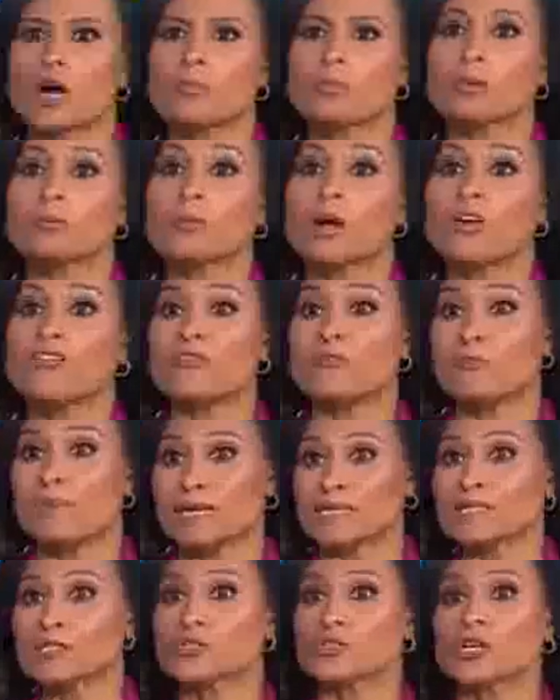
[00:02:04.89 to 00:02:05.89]
problem of
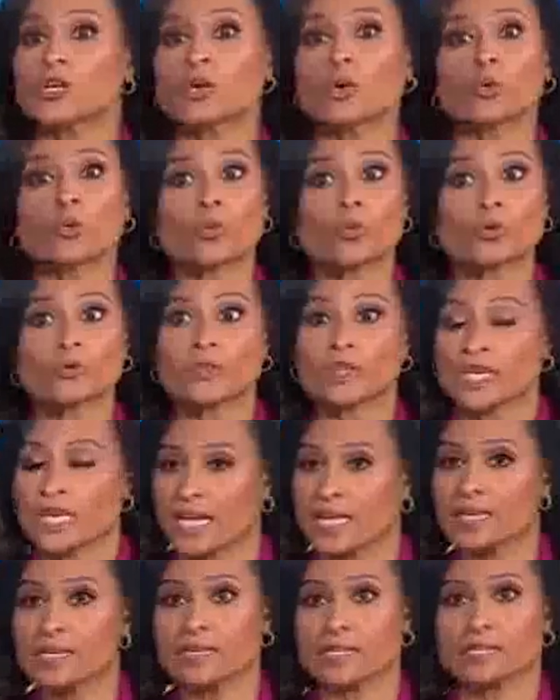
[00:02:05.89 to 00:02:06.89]
messaging or the
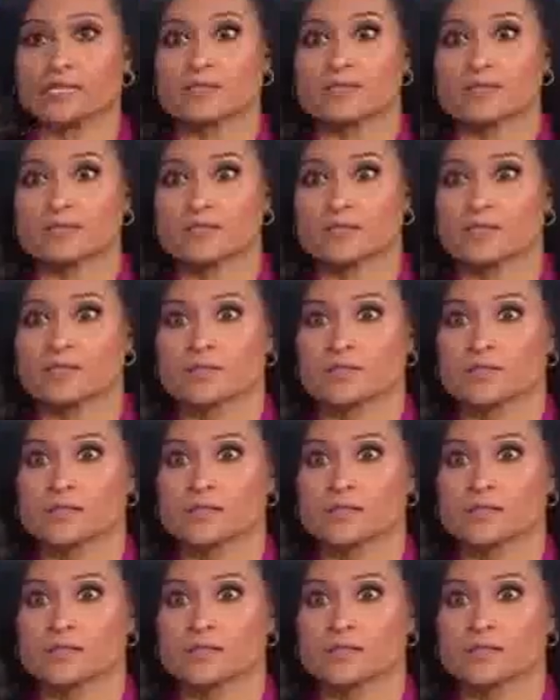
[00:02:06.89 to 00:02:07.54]
candidates?